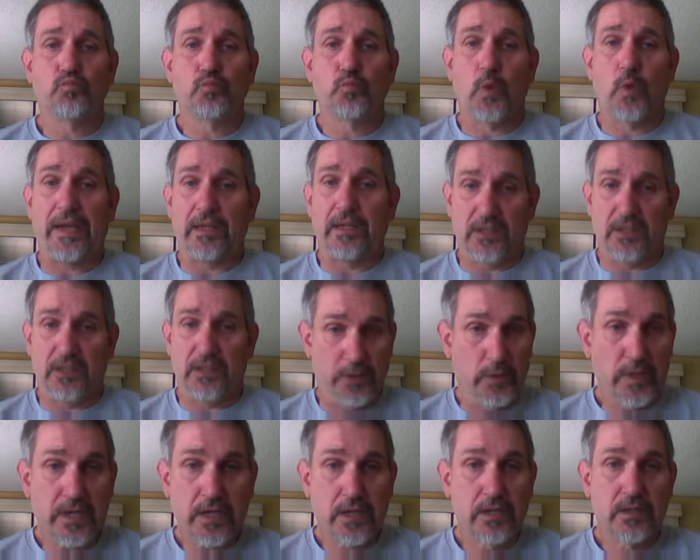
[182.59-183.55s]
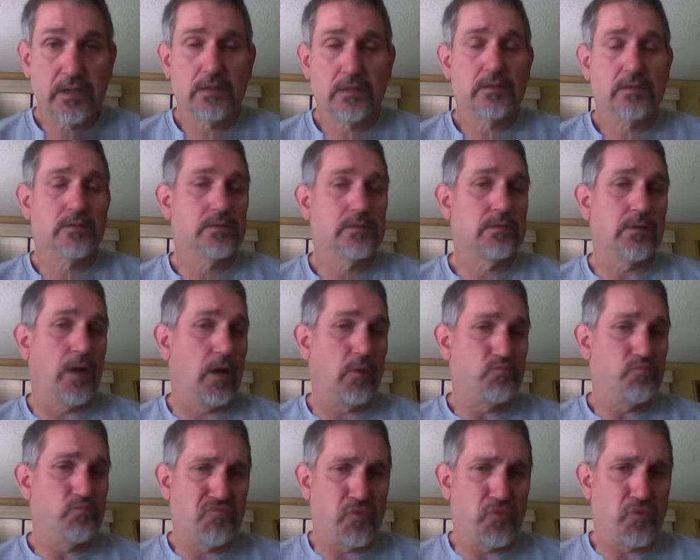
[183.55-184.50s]
write a lyric
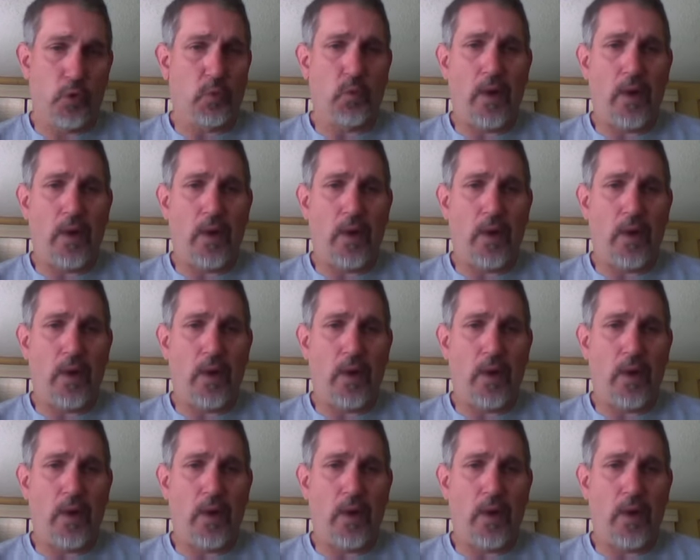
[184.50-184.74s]
to a